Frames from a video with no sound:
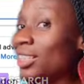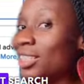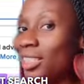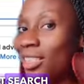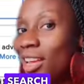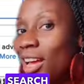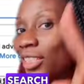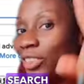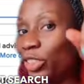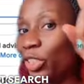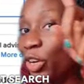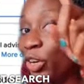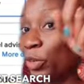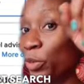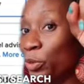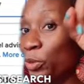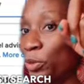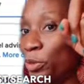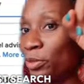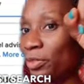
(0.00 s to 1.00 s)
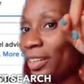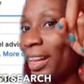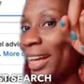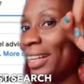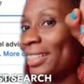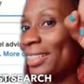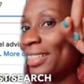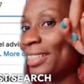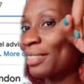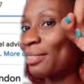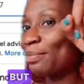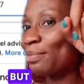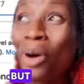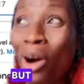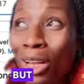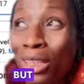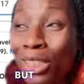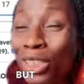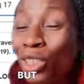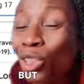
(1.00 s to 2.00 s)
search on Google Flights,
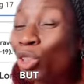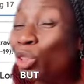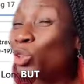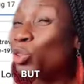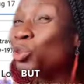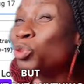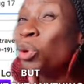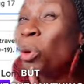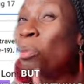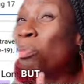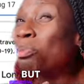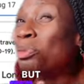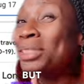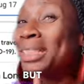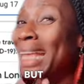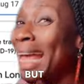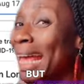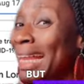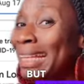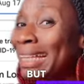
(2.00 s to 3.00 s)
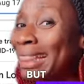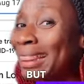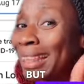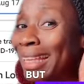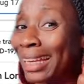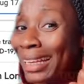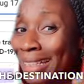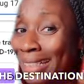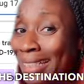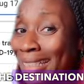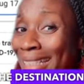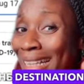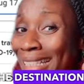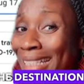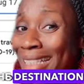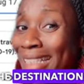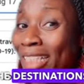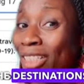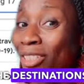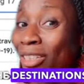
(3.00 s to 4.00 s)
but don't put anything in the
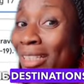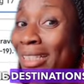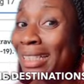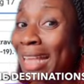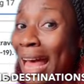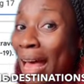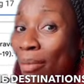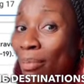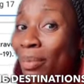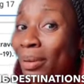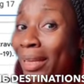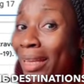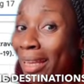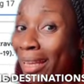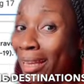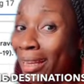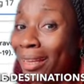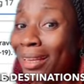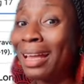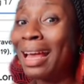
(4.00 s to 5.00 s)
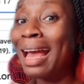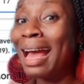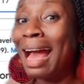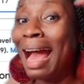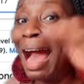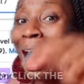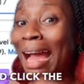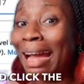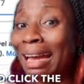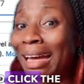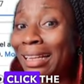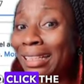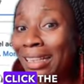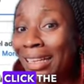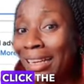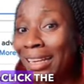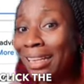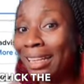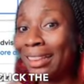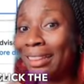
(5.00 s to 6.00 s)
destination tab here and
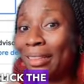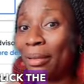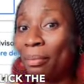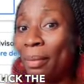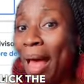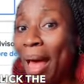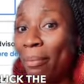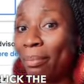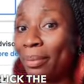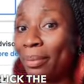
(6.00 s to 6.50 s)
click the map.